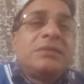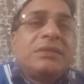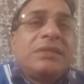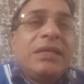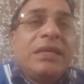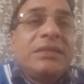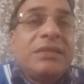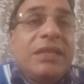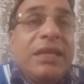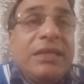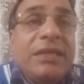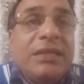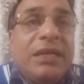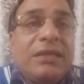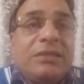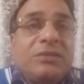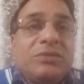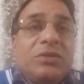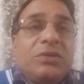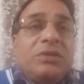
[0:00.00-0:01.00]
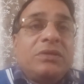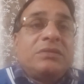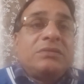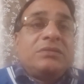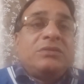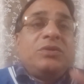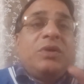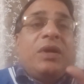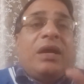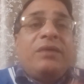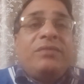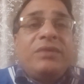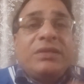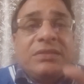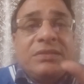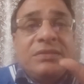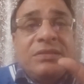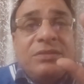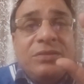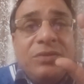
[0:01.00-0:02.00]
things like that. So you have
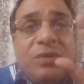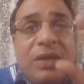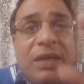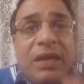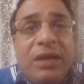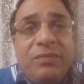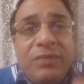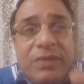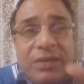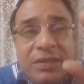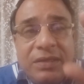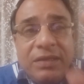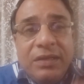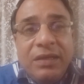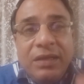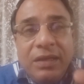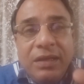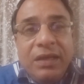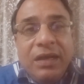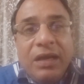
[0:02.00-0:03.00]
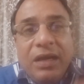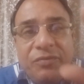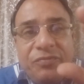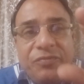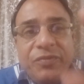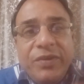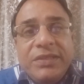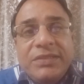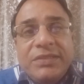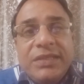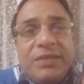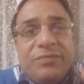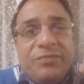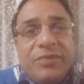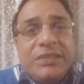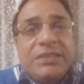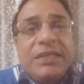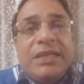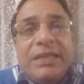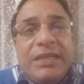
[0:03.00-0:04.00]
a fixed
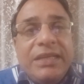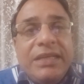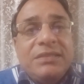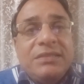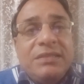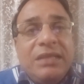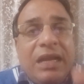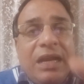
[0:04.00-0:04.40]
facilities,